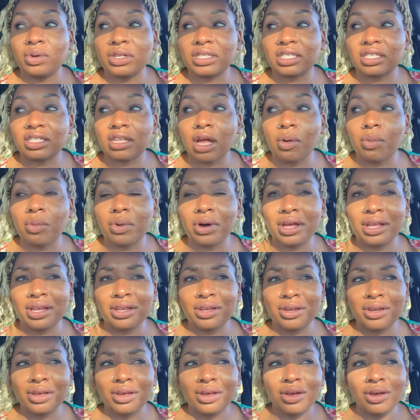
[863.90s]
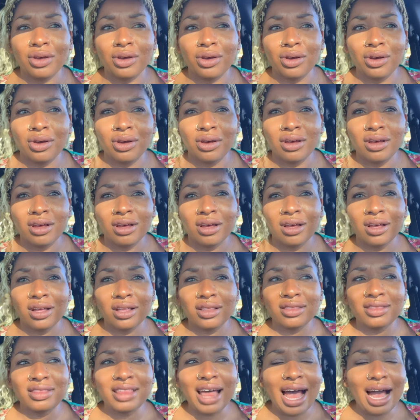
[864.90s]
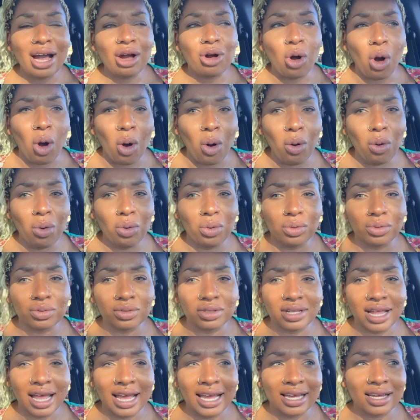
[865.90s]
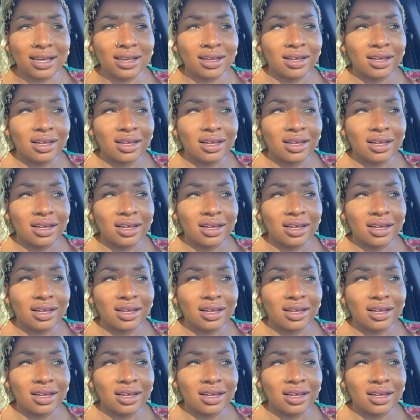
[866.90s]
someone that cold, like